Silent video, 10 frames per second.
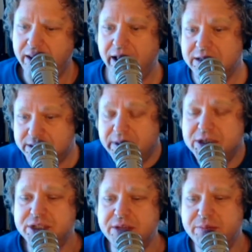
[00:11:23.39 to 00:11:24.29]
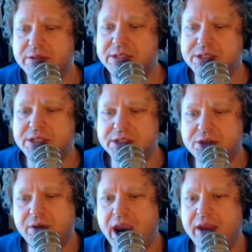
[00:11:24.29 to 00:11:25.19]
especially musicians,
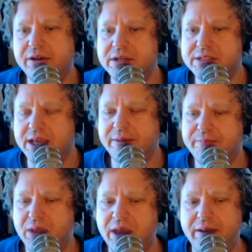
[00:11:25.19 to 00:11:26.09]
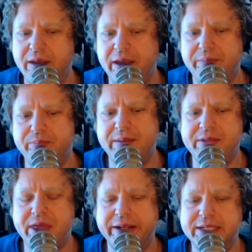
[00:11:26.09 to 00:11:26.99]
creators, and
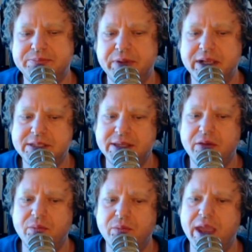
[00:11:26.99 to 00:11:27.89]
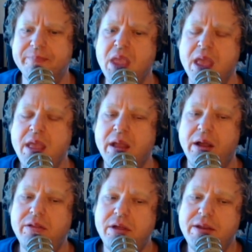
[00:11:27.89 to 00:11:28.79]
people that express in that way.
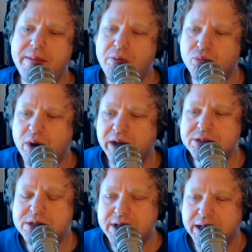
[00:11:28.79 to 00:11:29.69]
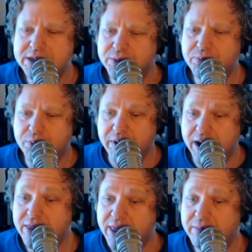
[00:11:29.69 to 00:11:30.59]
A lot of people run to that to
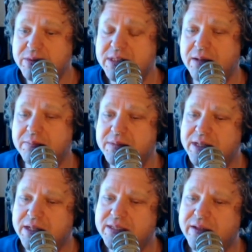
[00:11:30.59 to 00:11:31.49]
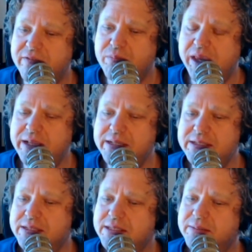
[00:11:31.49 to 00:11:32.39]
bring them some sense of peace
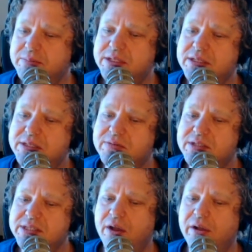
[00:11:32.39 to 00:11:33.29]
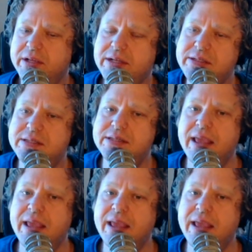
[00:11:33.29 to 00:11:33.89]
and some sense of solace.